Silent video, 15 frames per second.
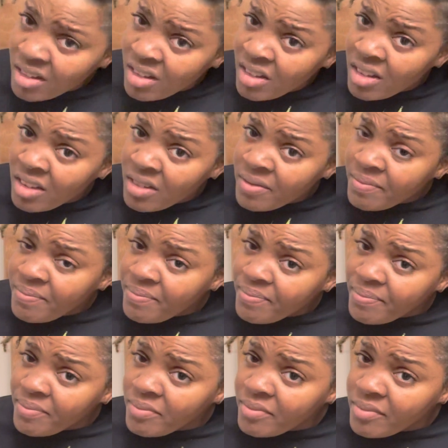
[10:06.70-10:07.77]

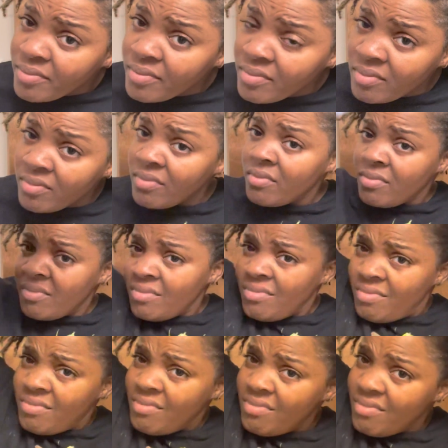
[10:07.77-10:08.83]

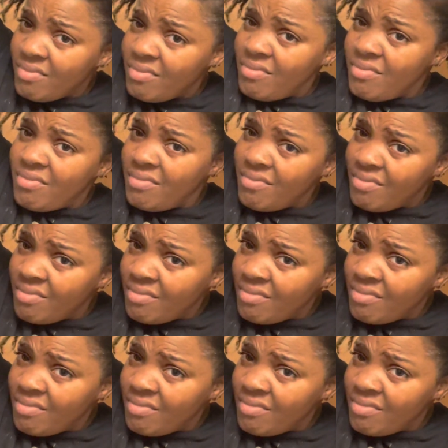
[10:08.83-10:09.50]
(silence)